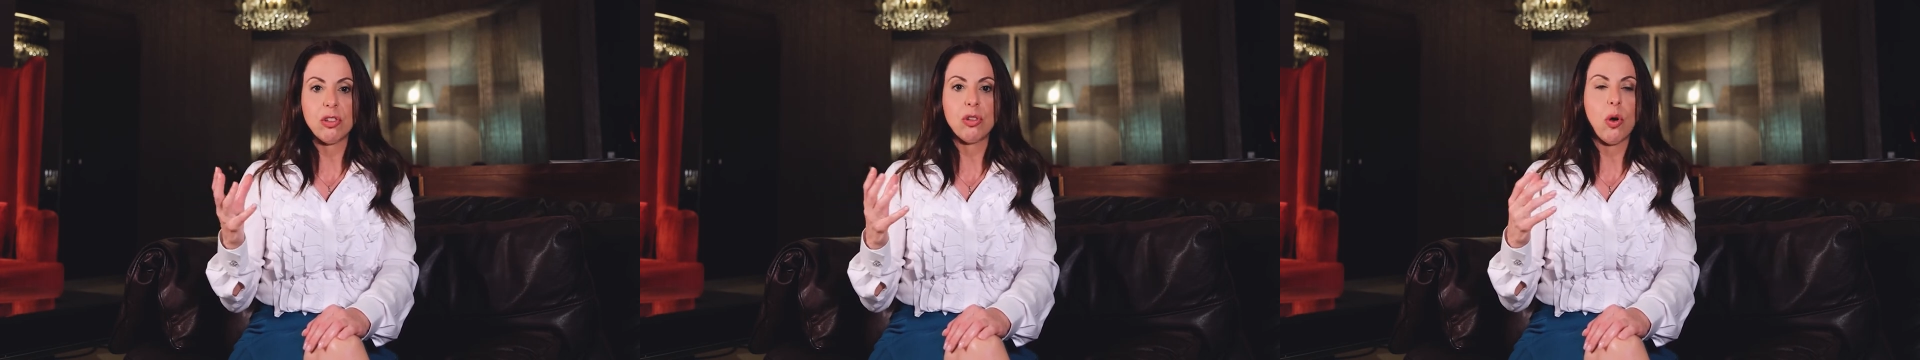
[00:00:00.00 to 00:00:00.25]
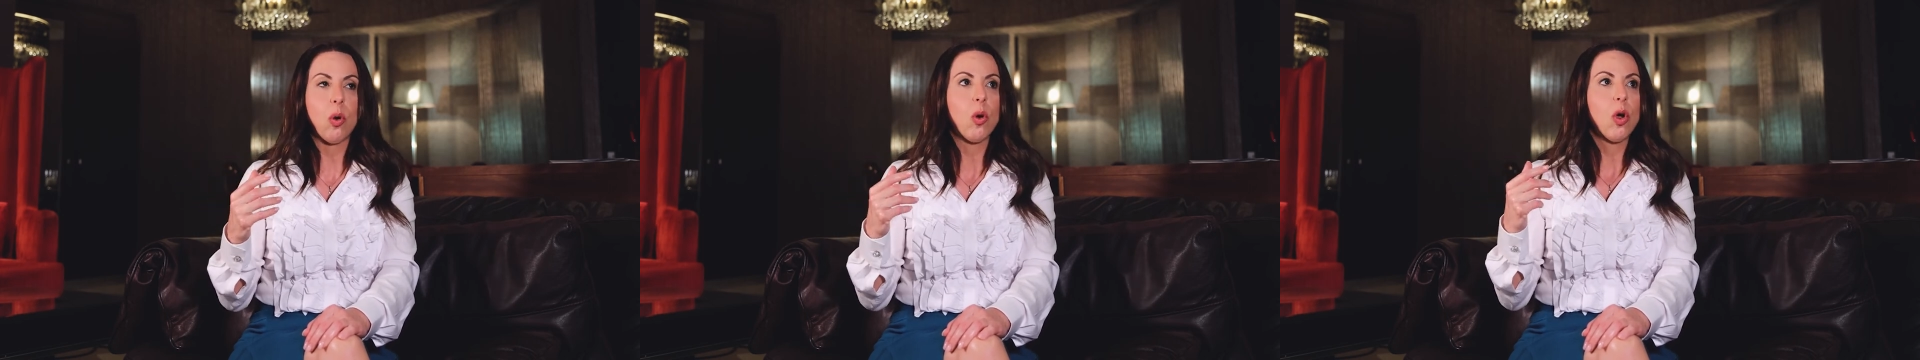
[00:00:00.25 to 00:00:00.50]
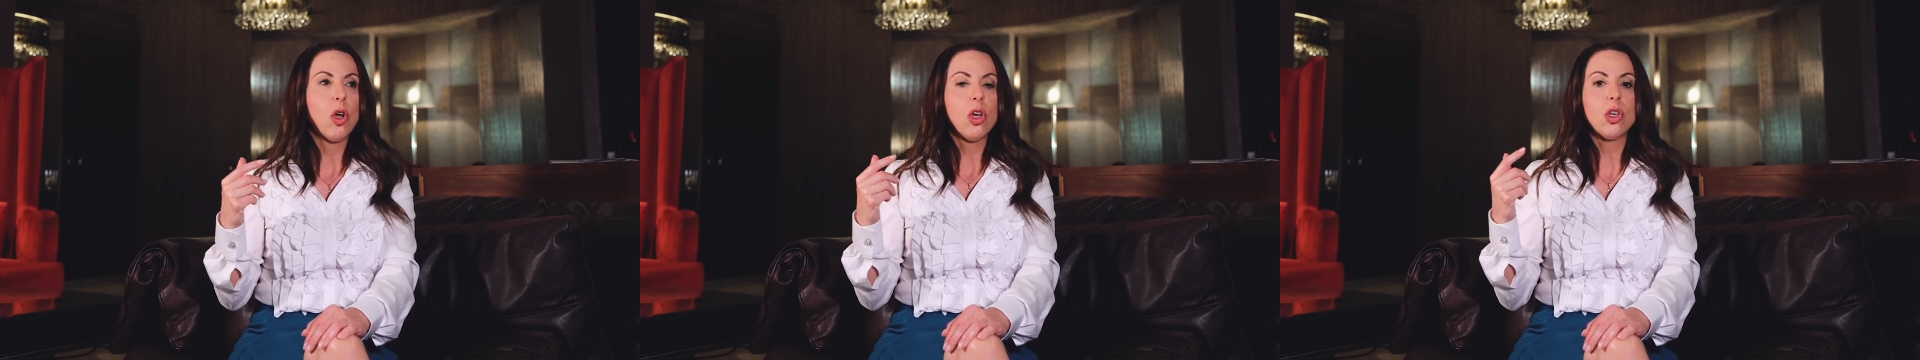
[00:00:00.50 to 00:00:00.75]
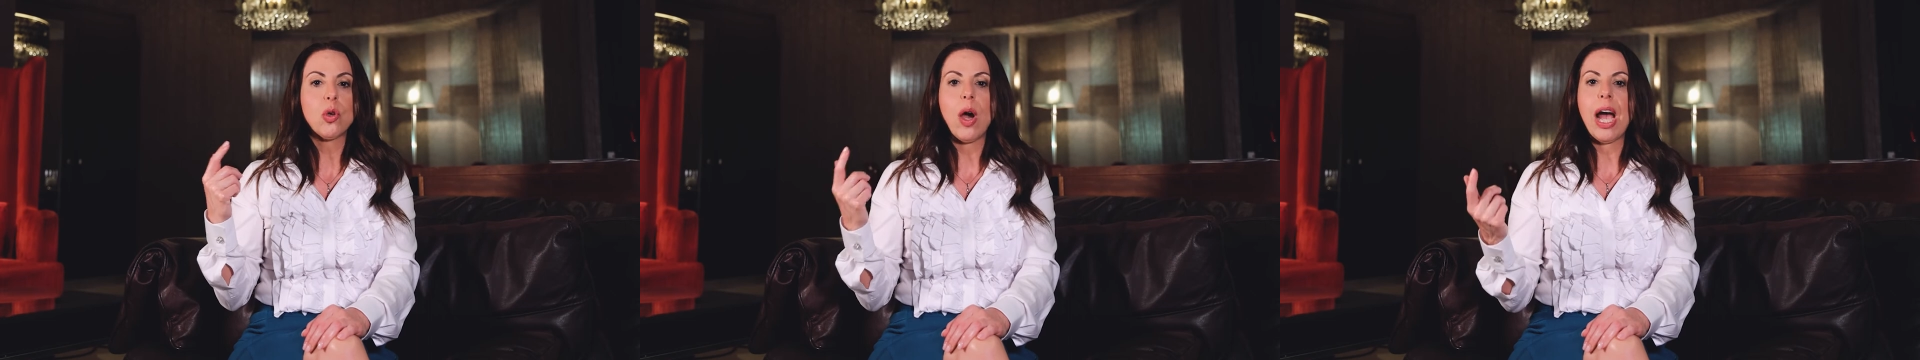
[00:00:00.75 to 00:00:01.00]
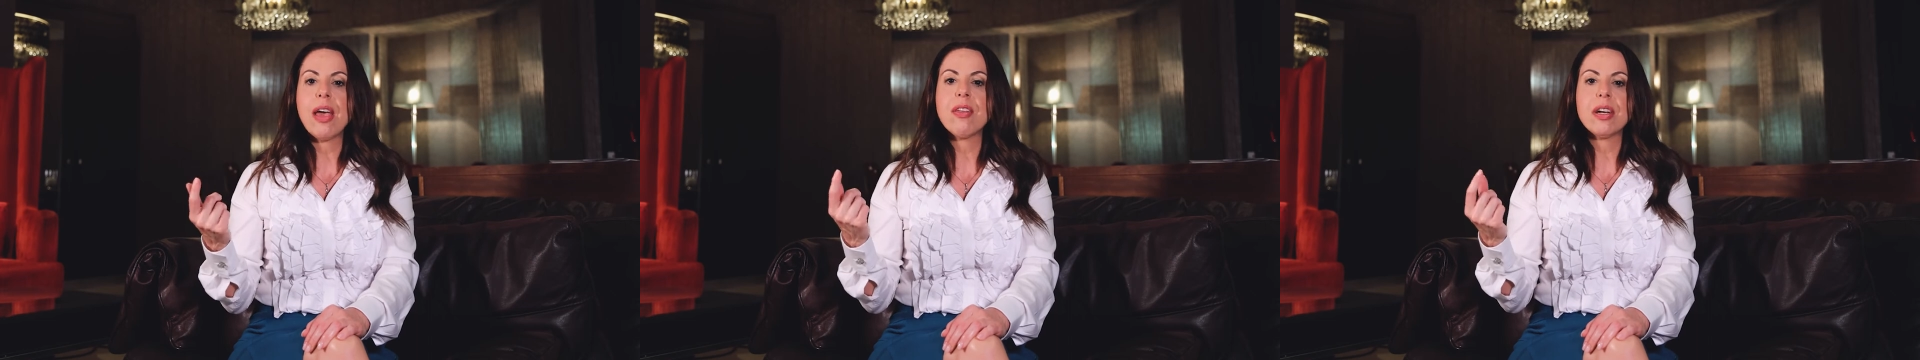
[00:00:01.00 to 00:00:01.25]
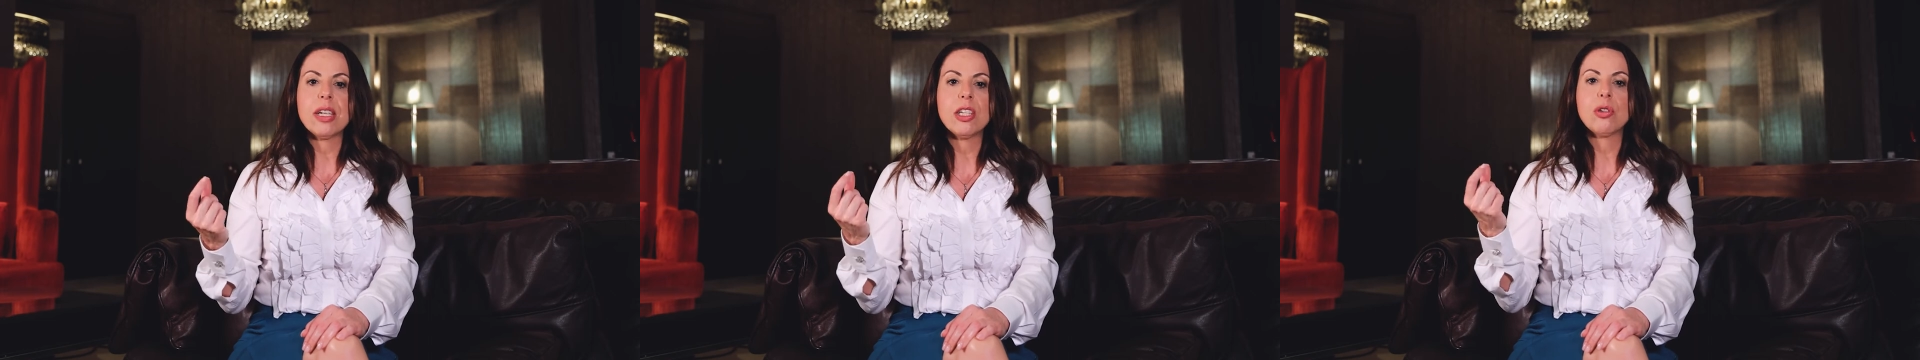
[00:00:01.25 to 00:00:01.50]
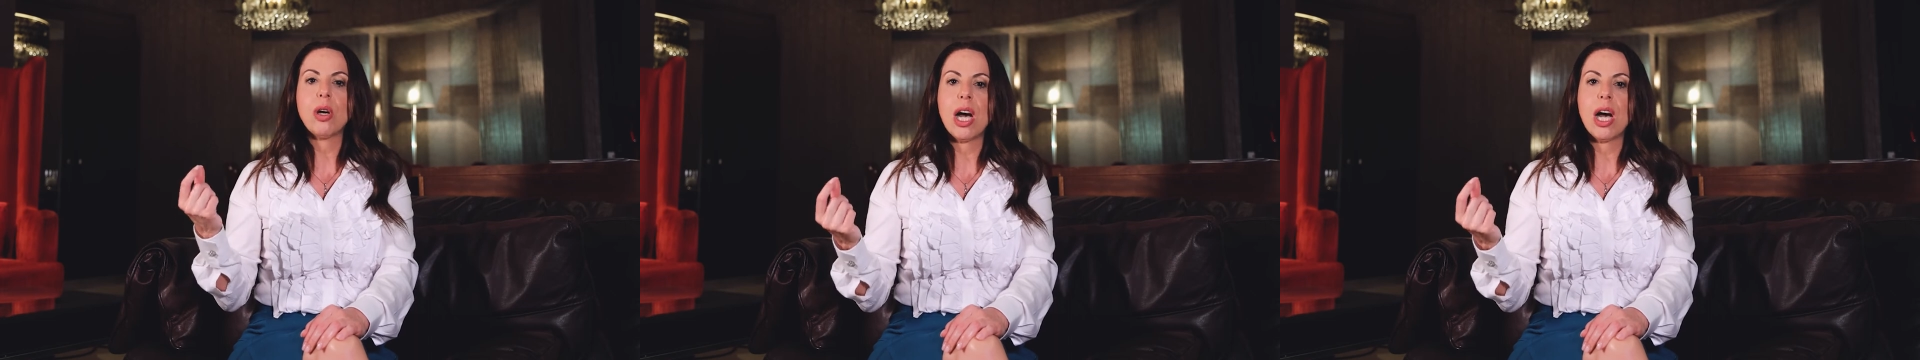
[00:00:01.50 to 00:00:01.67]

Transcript: So you either need to